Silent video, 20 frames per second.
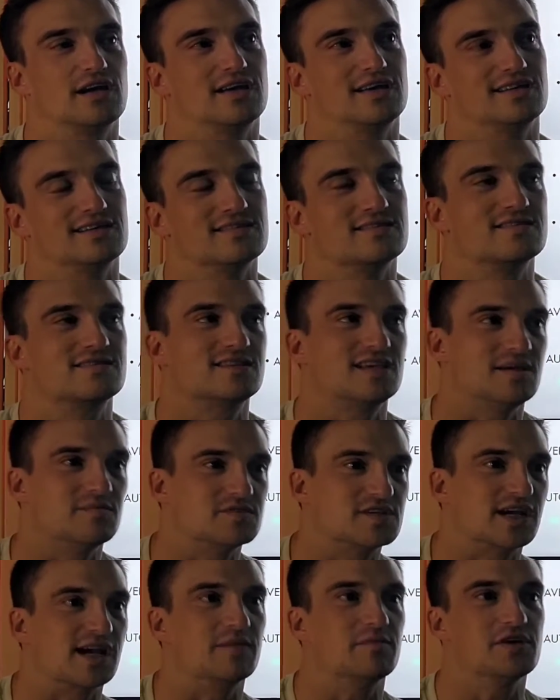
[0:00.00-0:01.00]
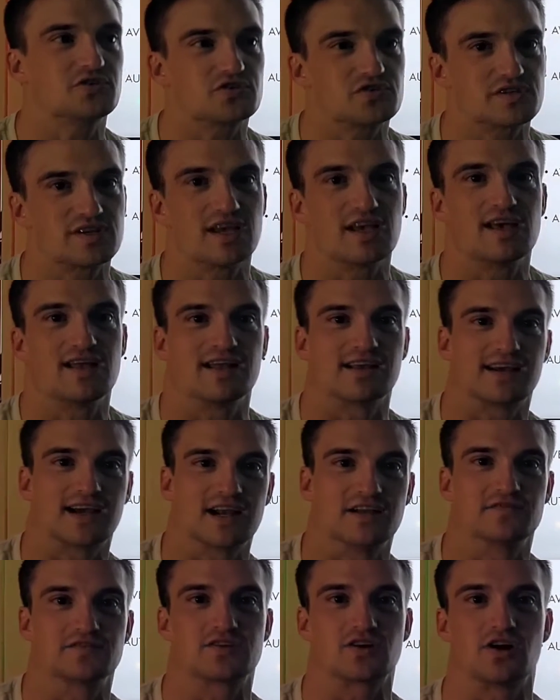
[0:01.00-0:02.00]
it seems like I'm interested
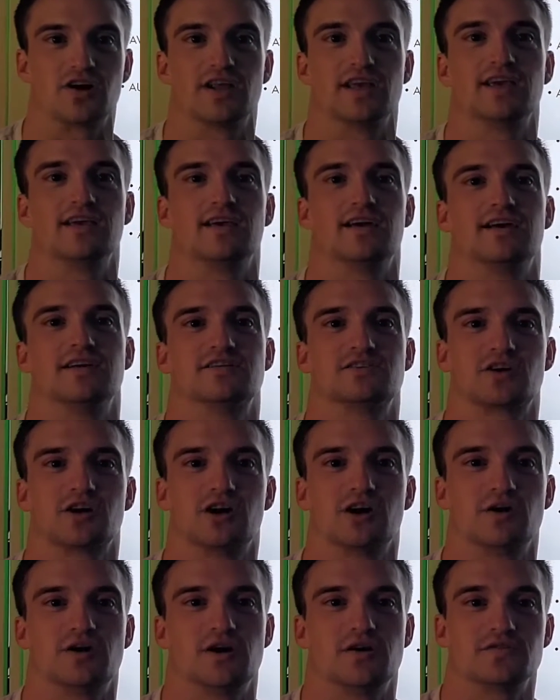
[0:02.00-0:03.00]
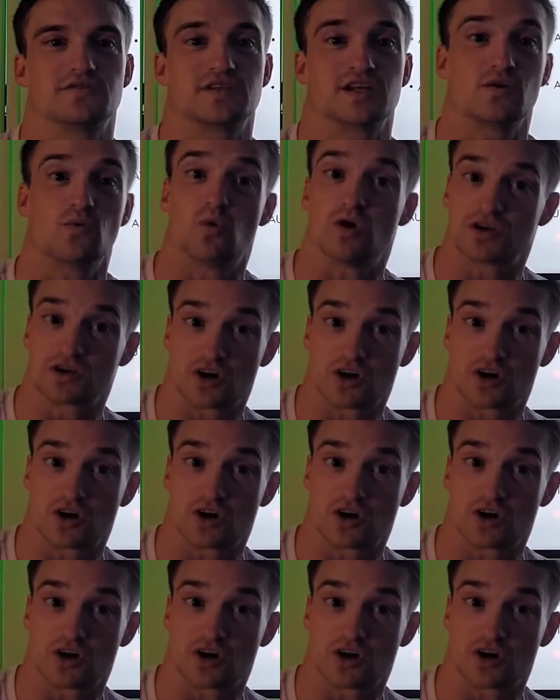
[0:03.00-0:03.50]
in kind of starting Turo hosting.